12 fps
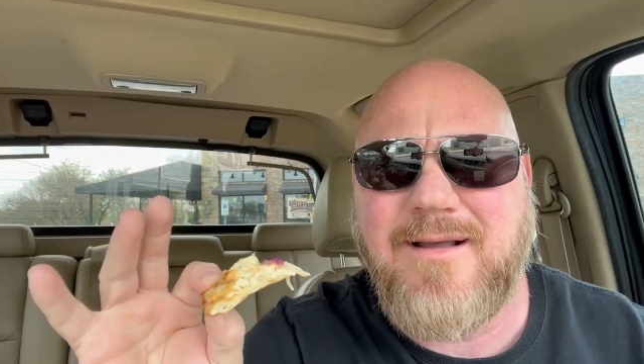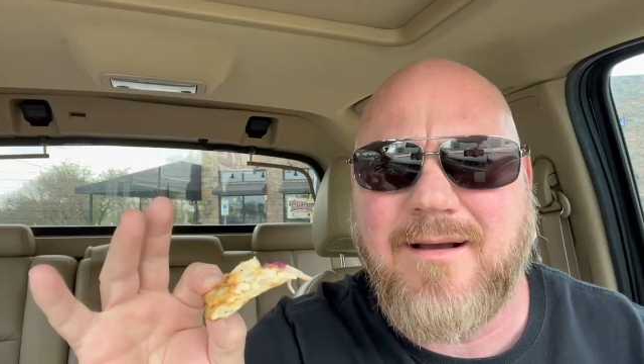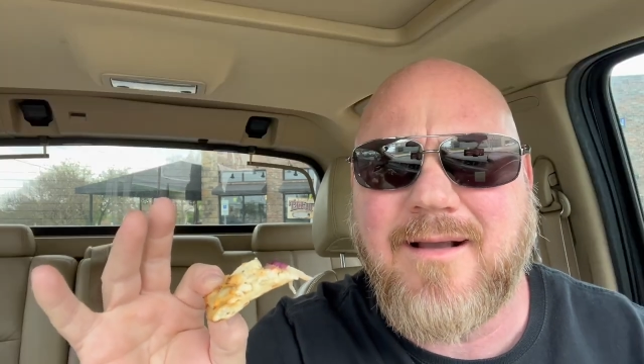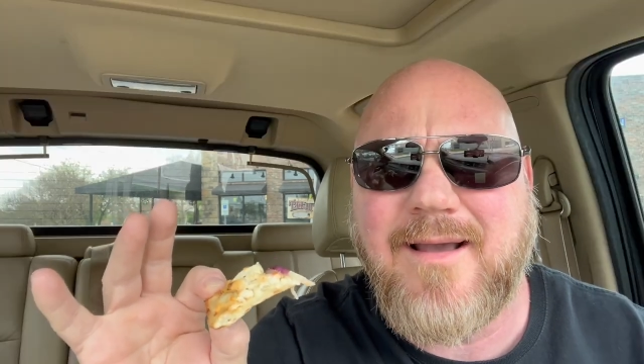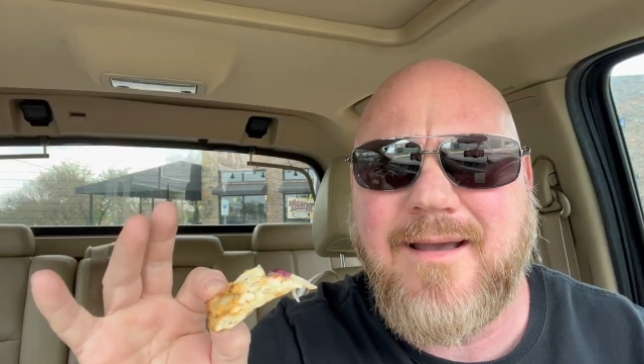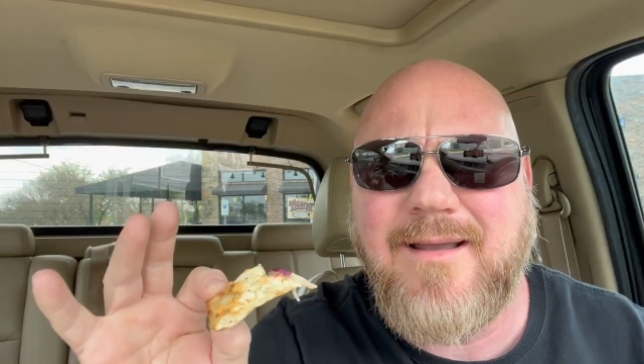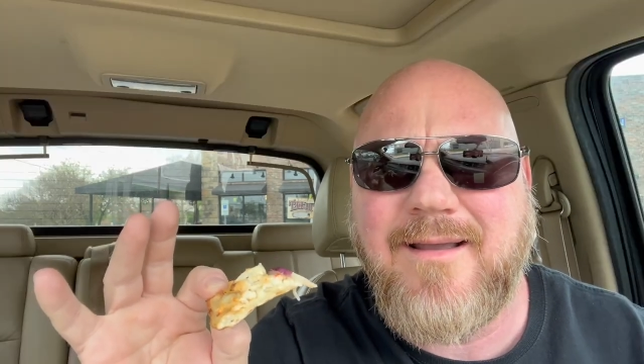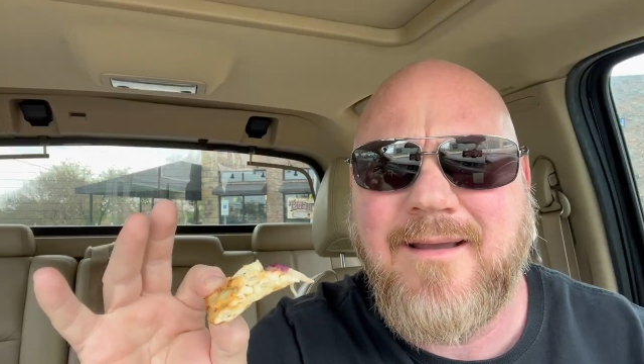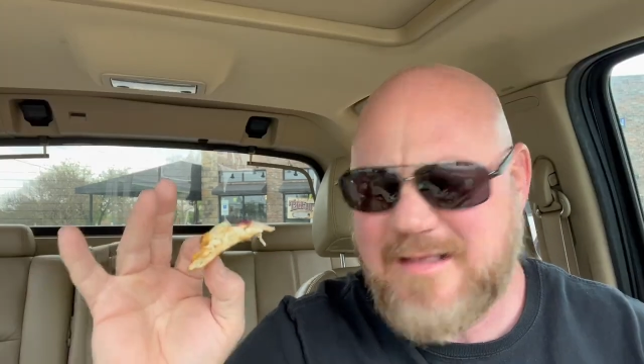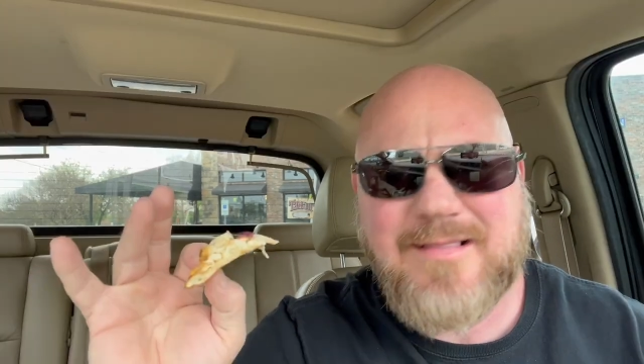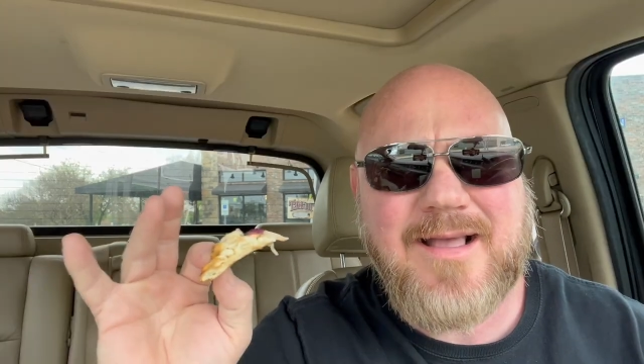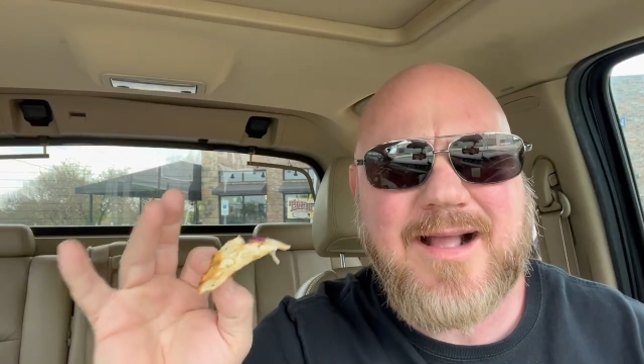okay?
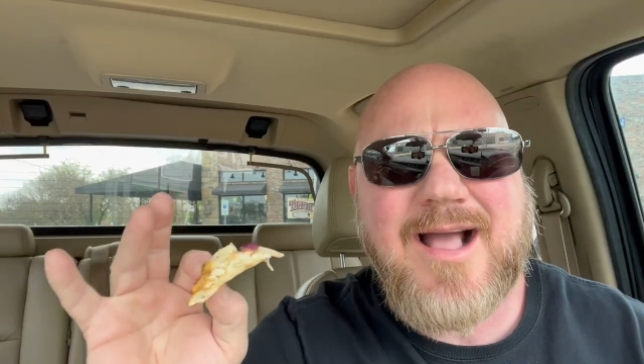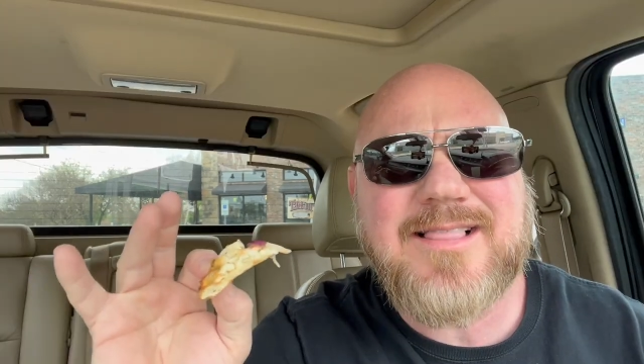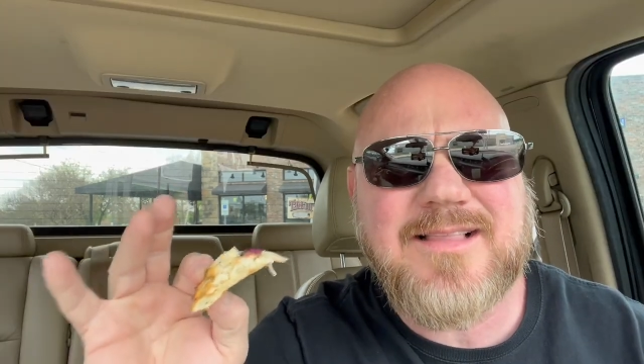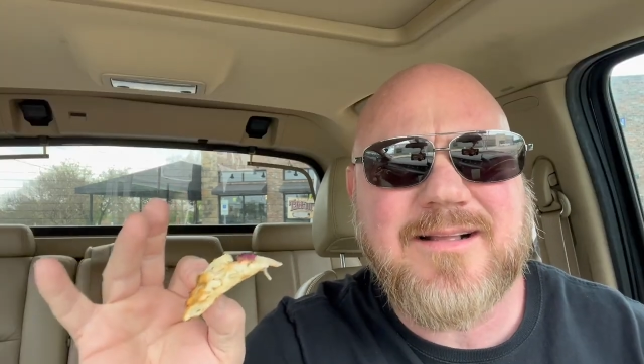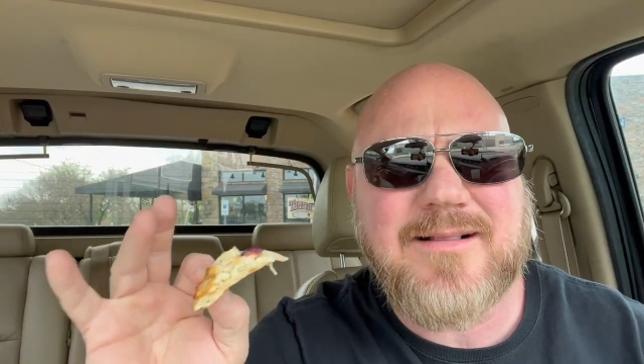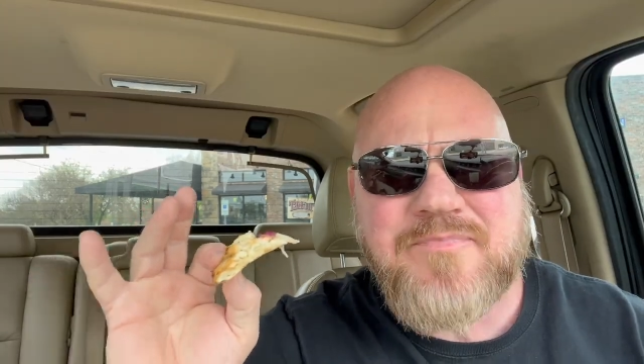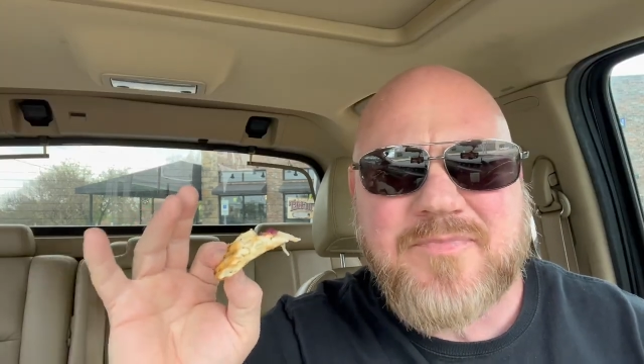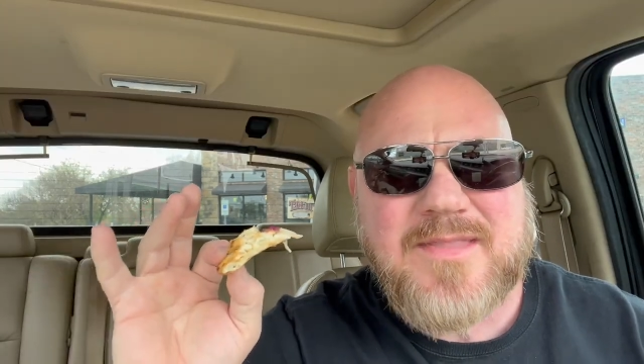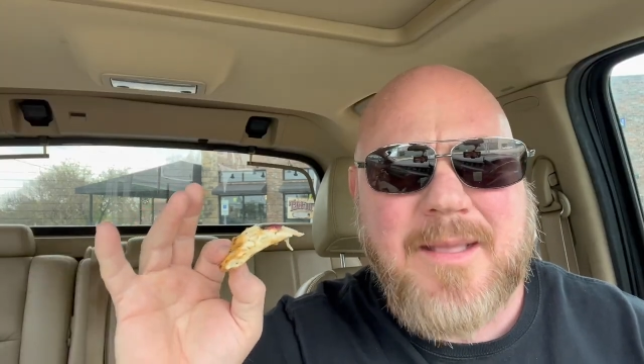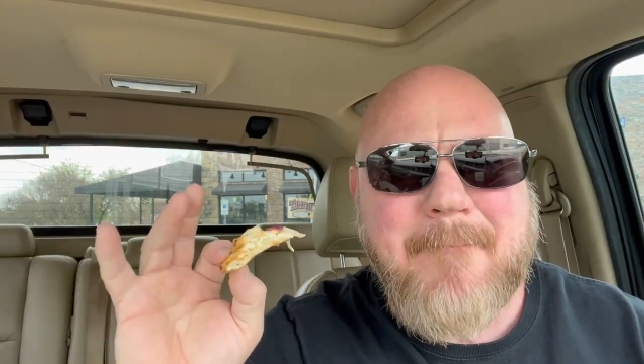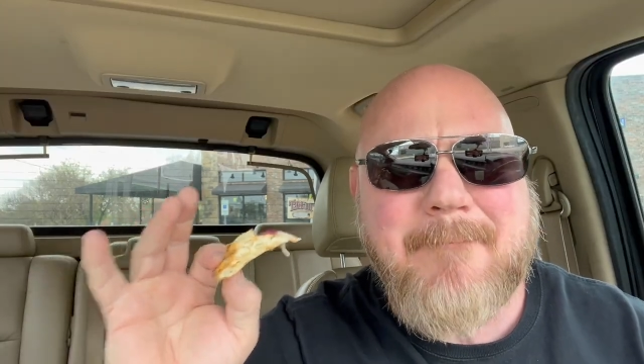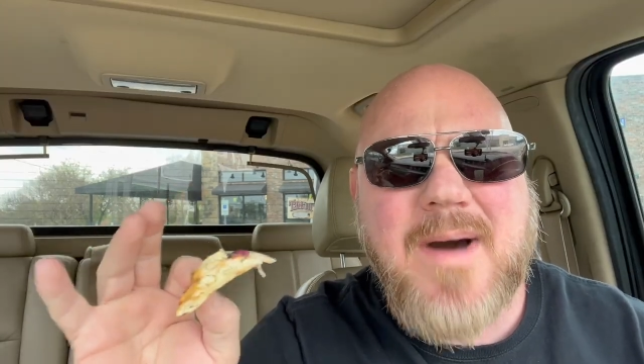Like, I think
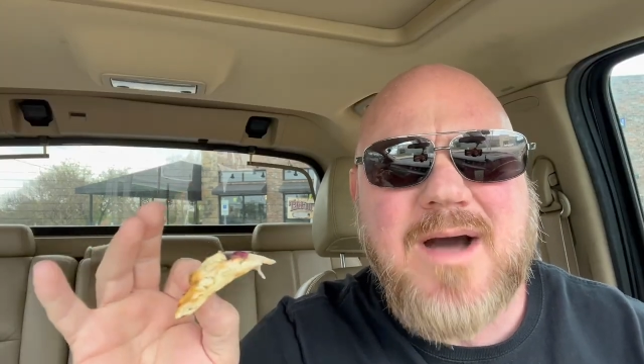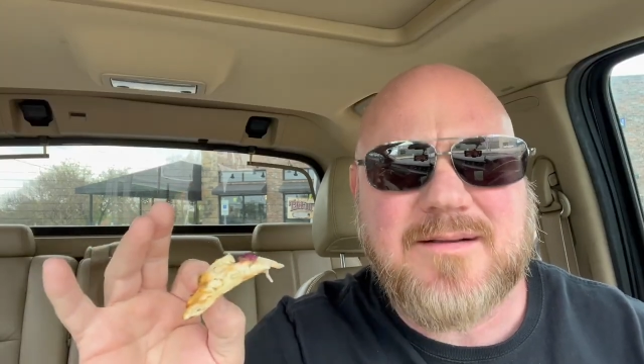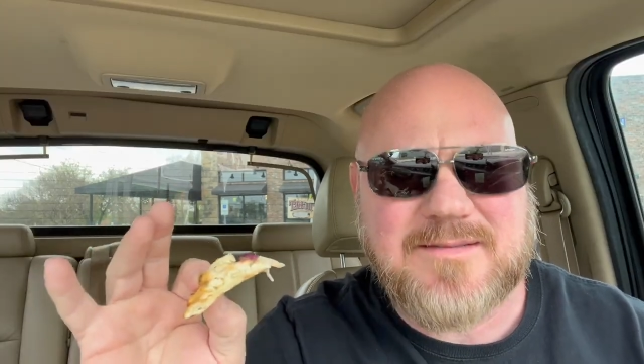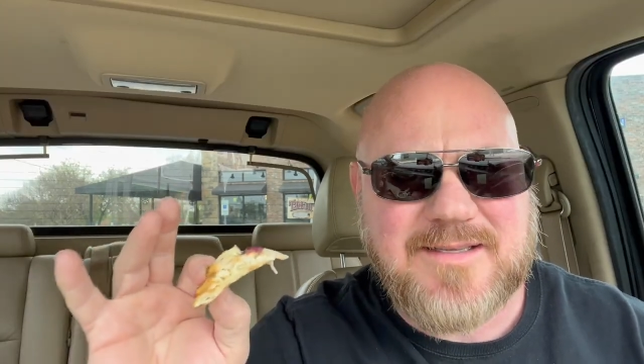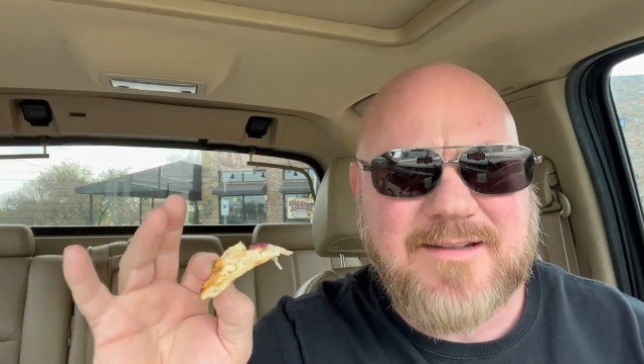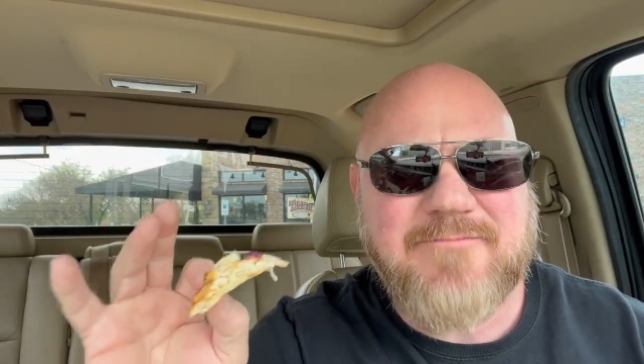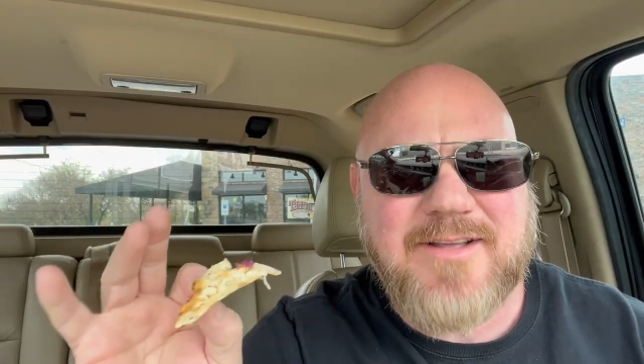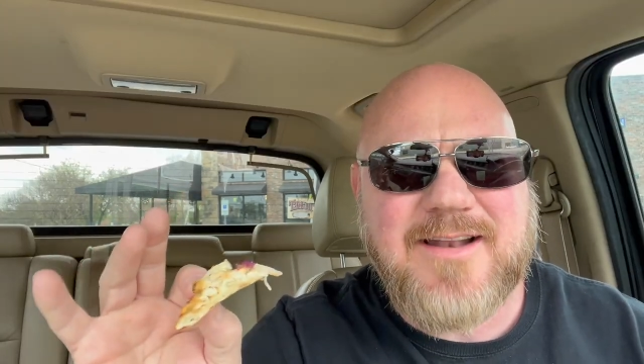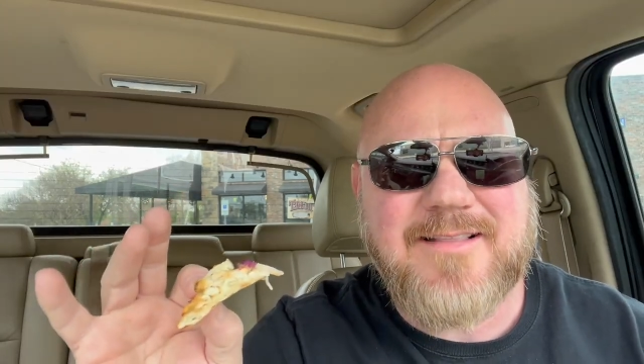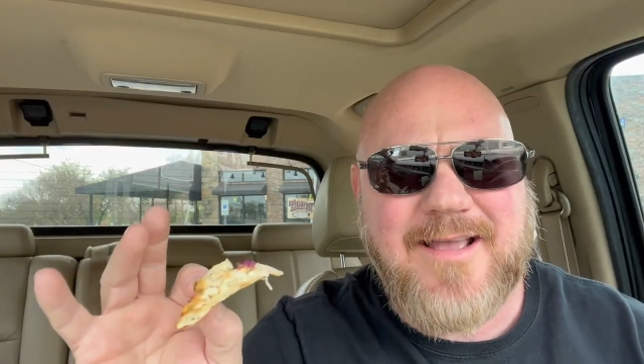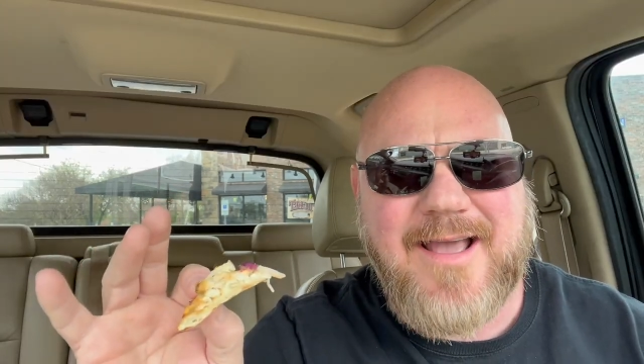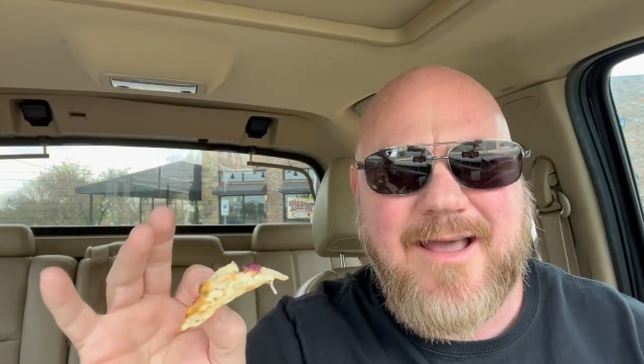the monks
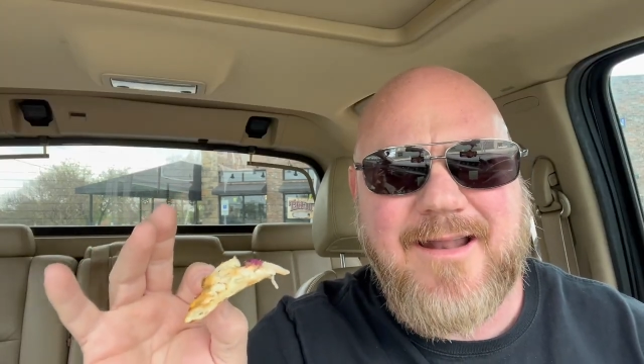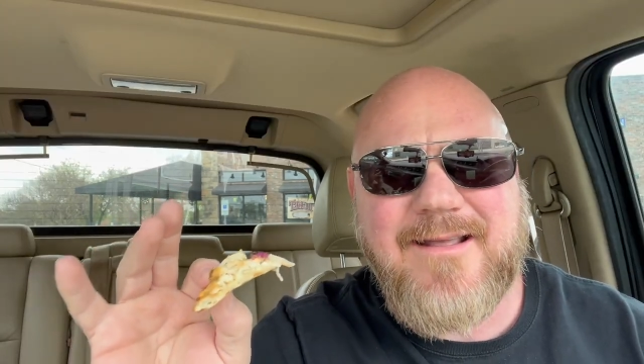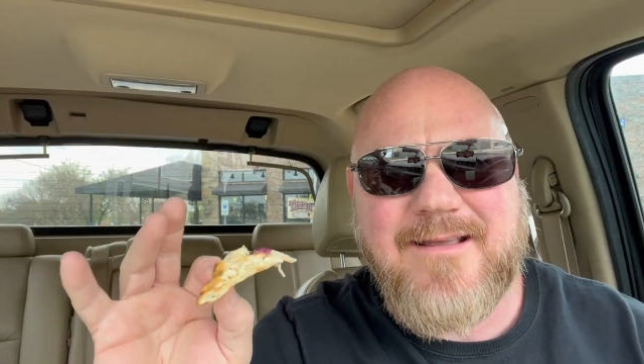invented that